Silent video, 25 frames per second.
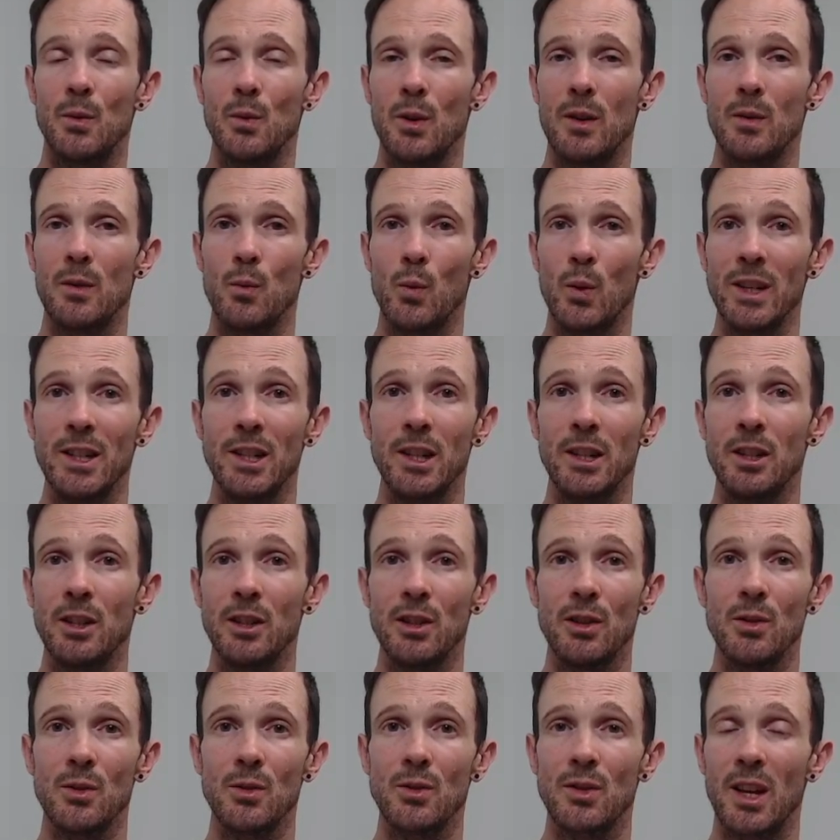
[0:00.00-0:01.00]
we didn't
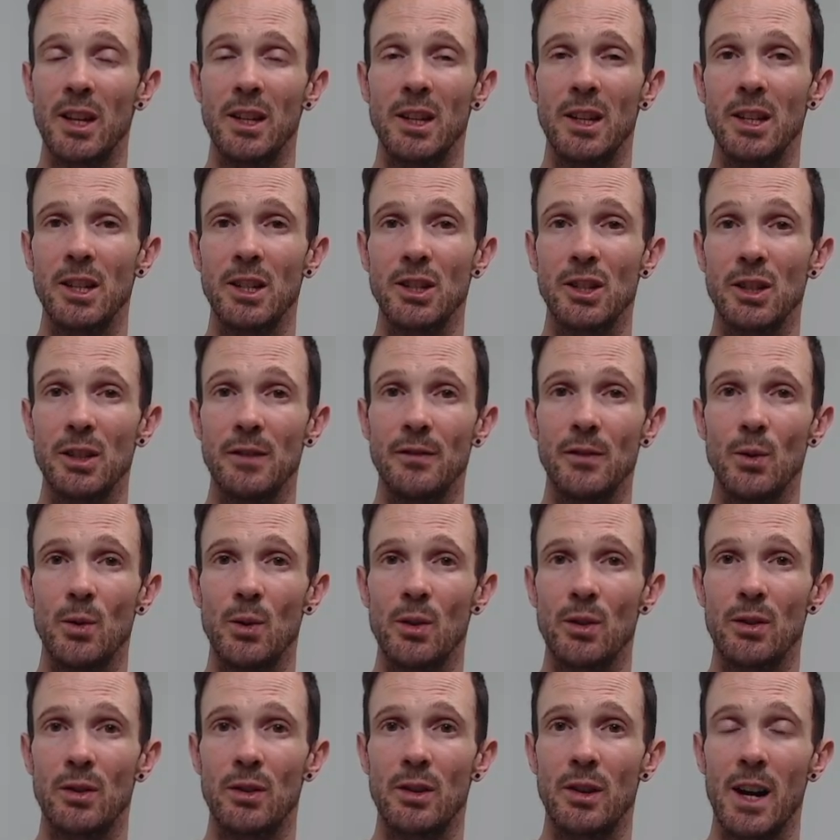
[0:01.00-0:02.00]
use an initiative
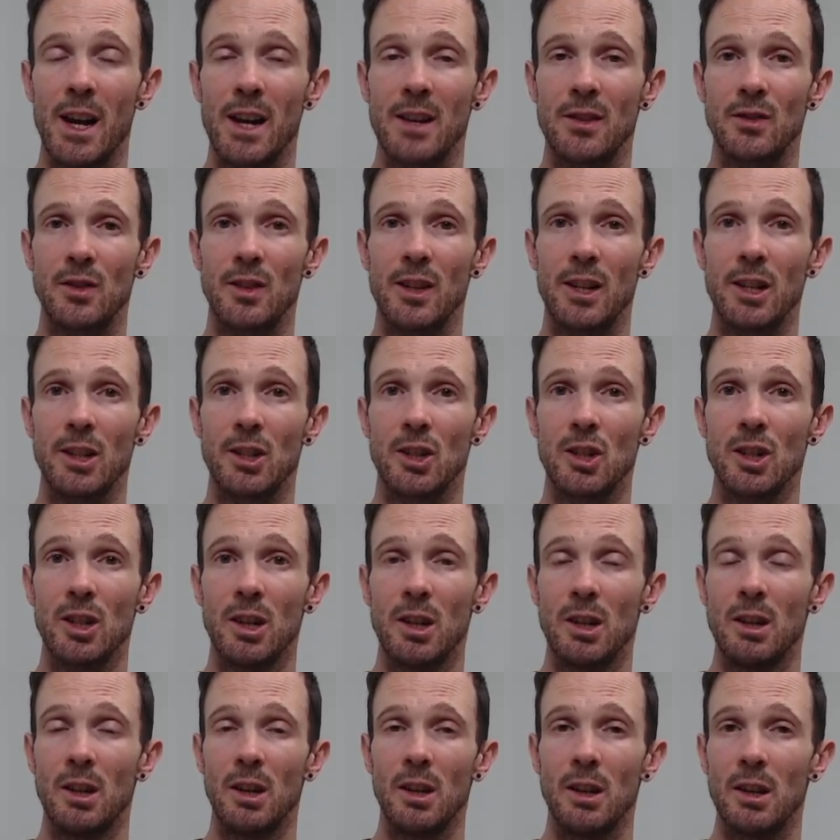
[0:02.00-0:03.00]
order as such.
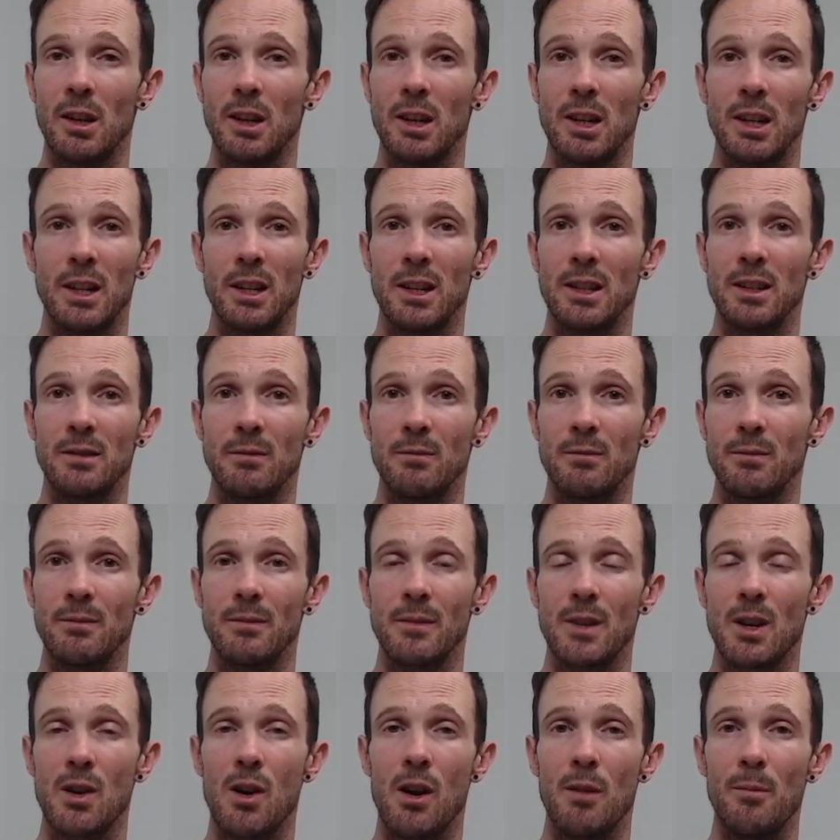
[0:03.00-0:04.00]

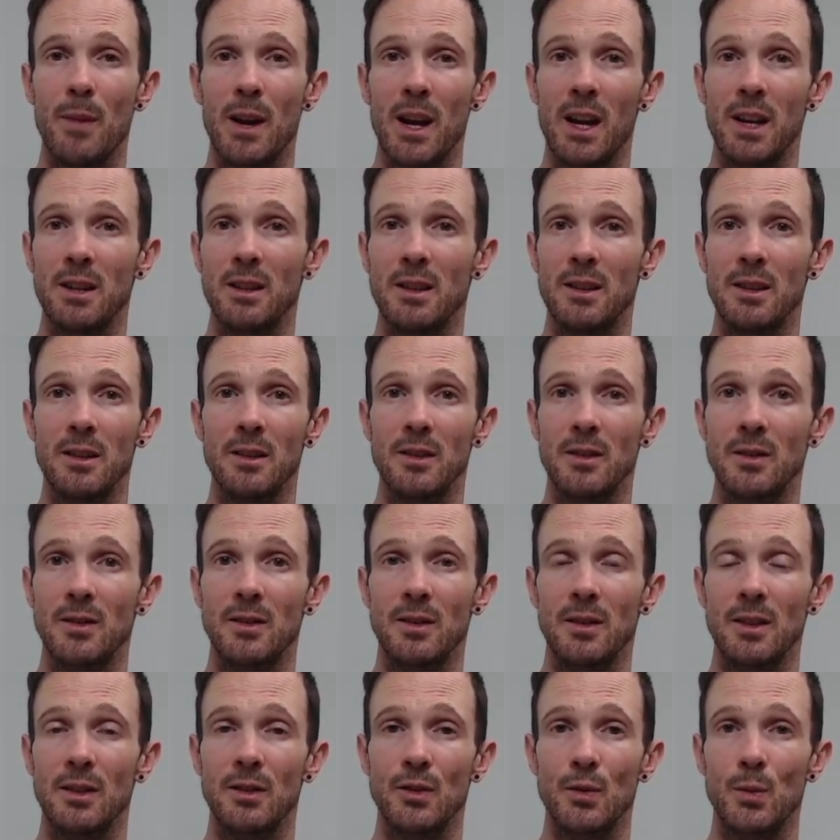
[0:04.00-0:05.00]
Combat
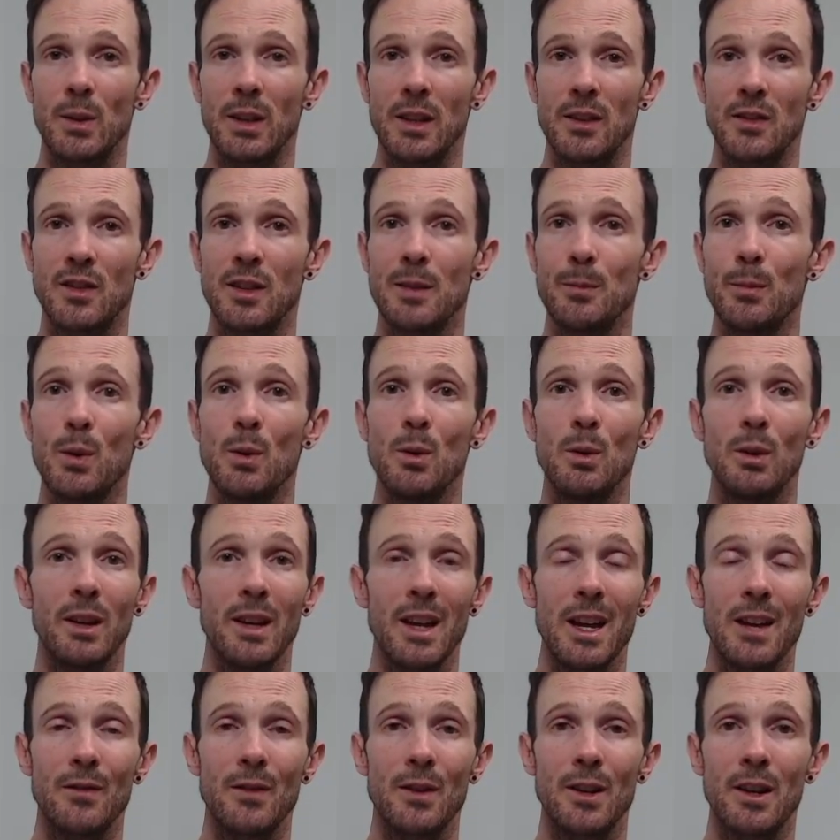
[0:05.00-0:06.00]
is really simple.
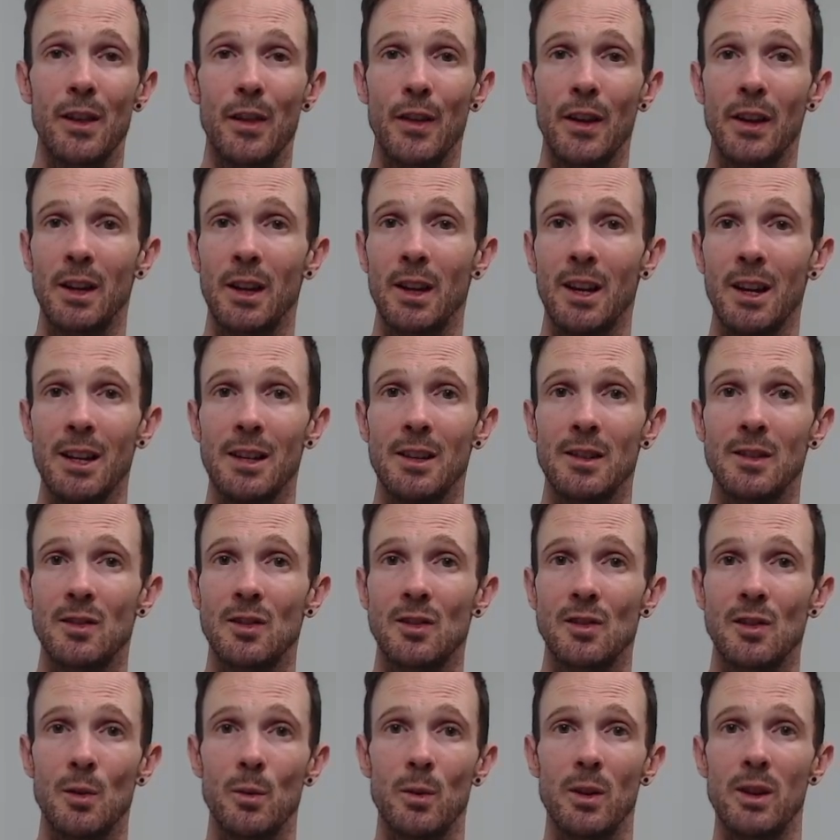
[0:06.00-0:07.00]
Everything hits,
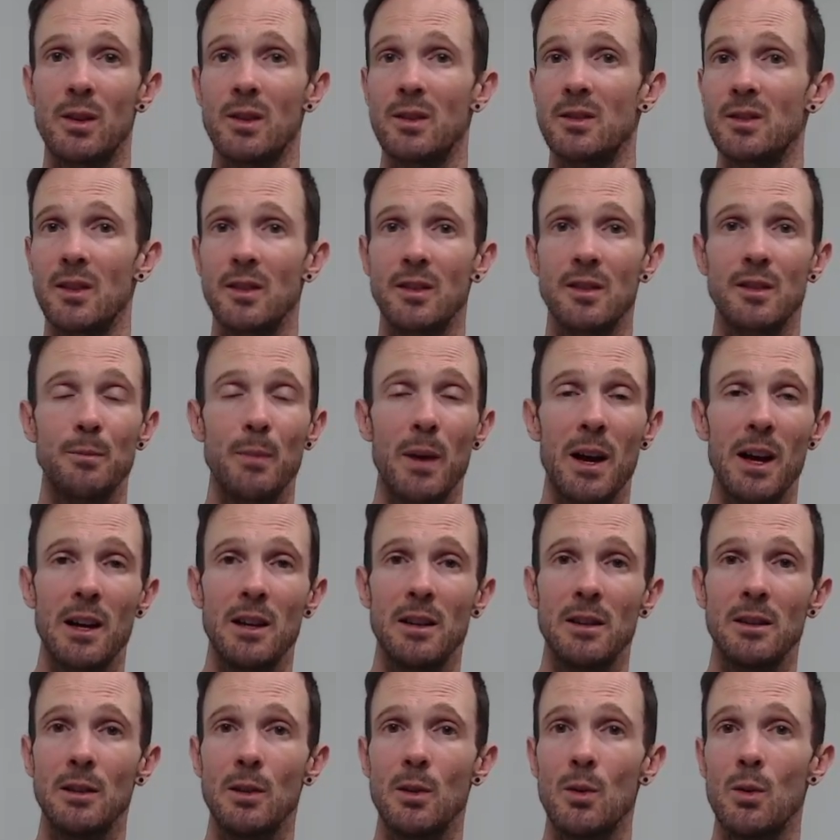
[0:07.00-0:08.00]
so whether it's a
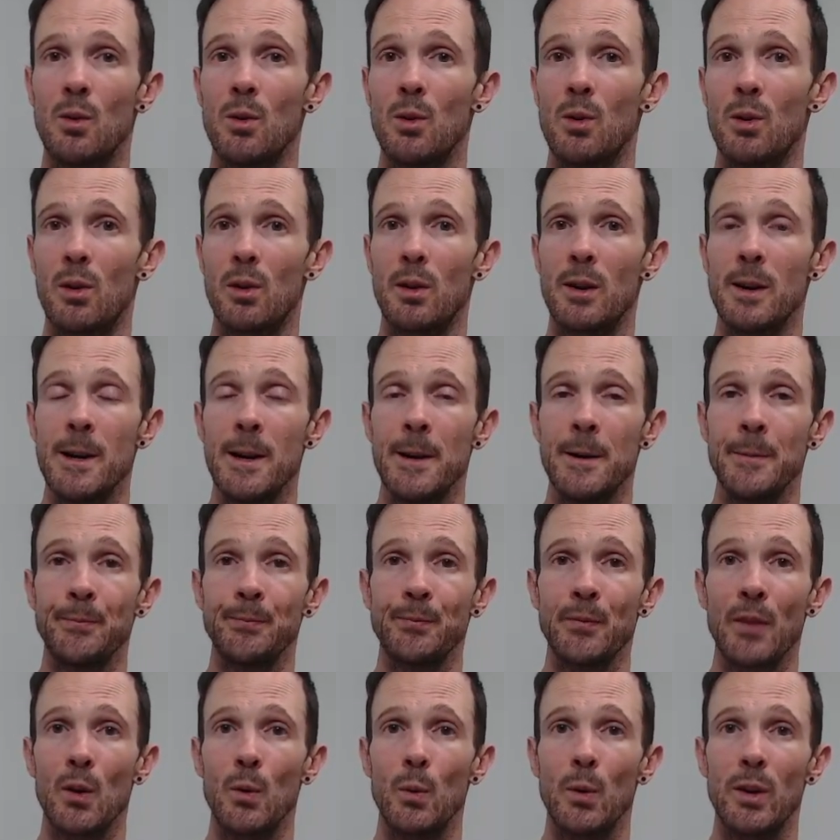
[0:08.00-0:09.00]
spell or
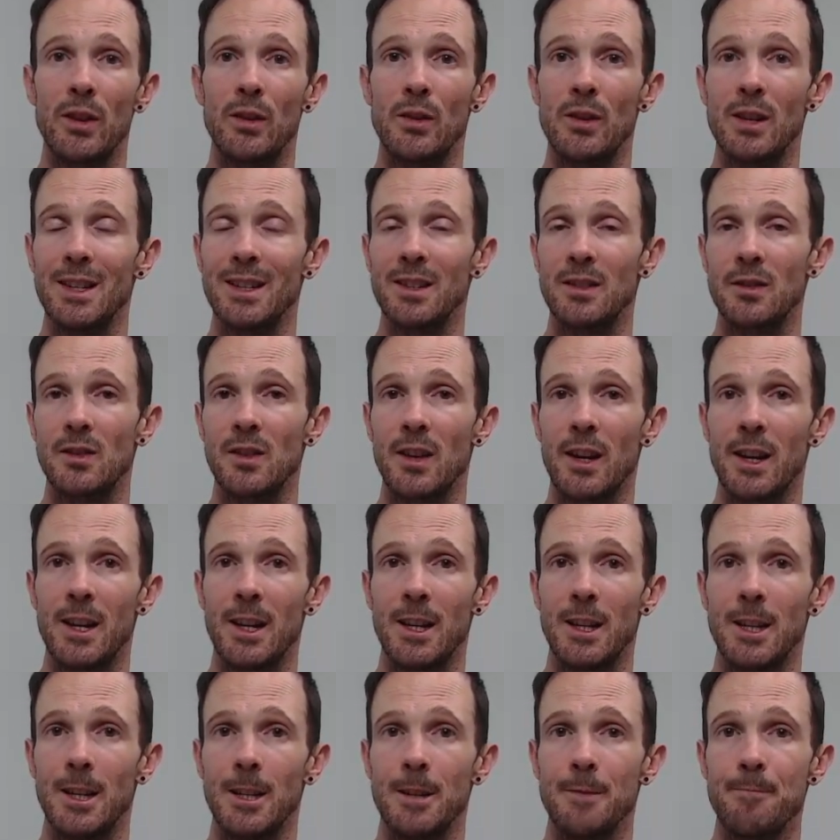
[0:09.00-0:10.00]
whether it's
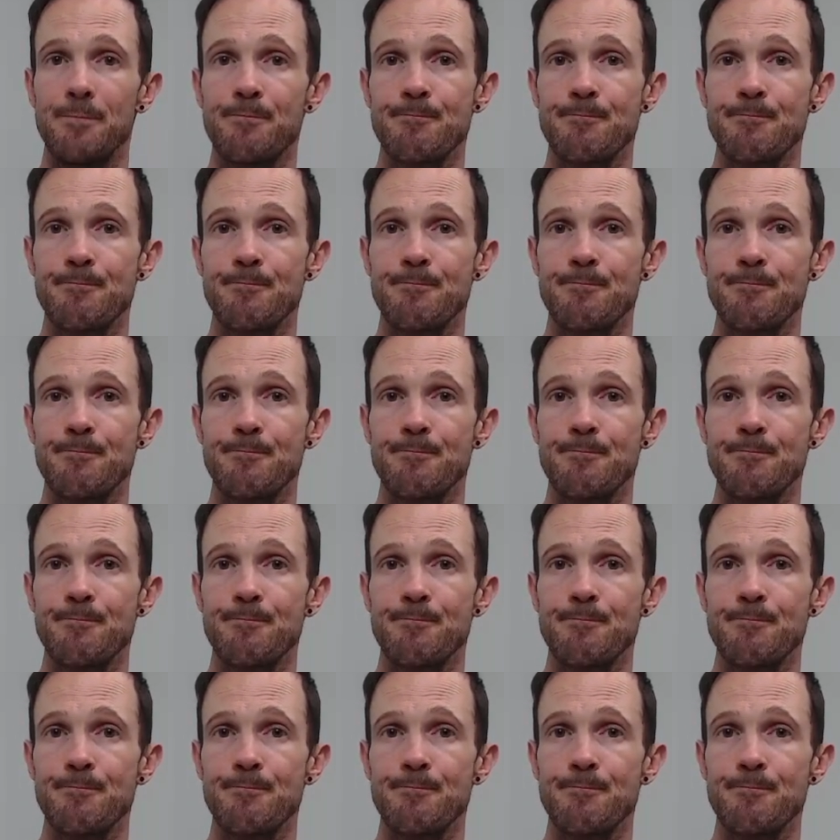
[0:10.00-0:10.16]
an